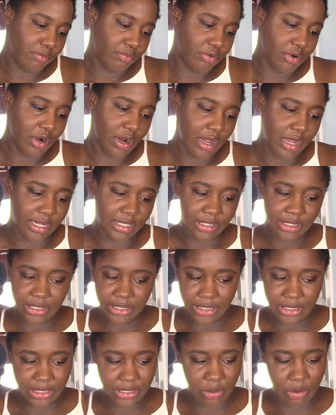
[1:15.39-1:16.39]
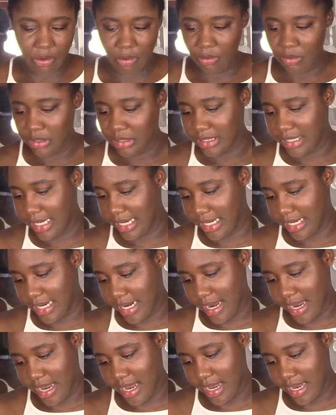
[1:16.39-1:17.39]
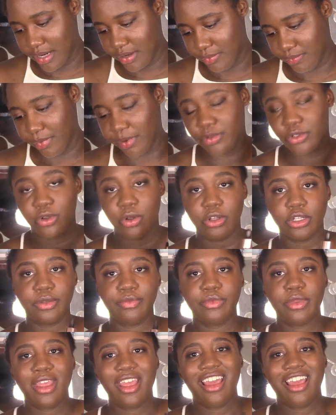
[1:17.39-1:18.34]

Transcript: Bronze Gold and Rose Gold.